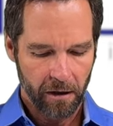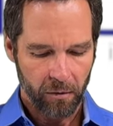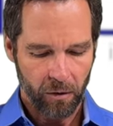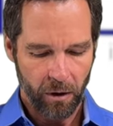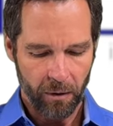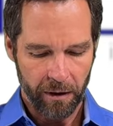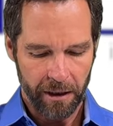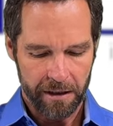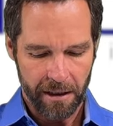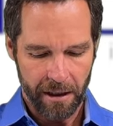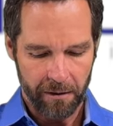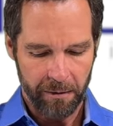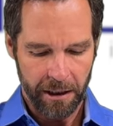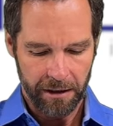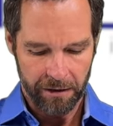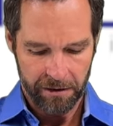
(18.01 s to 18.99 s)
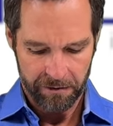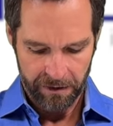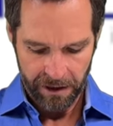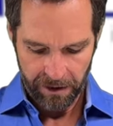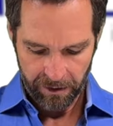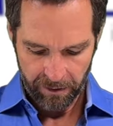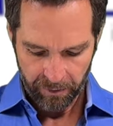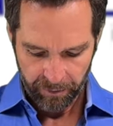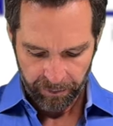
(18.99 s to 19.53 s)
what we're going to talk about in this
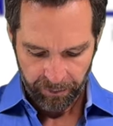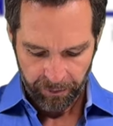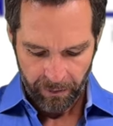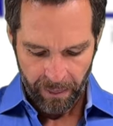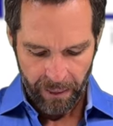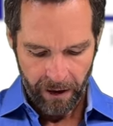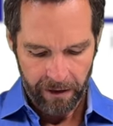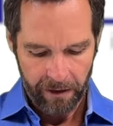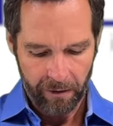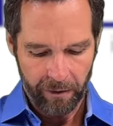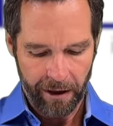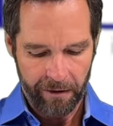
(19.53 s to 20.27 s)
video. And then we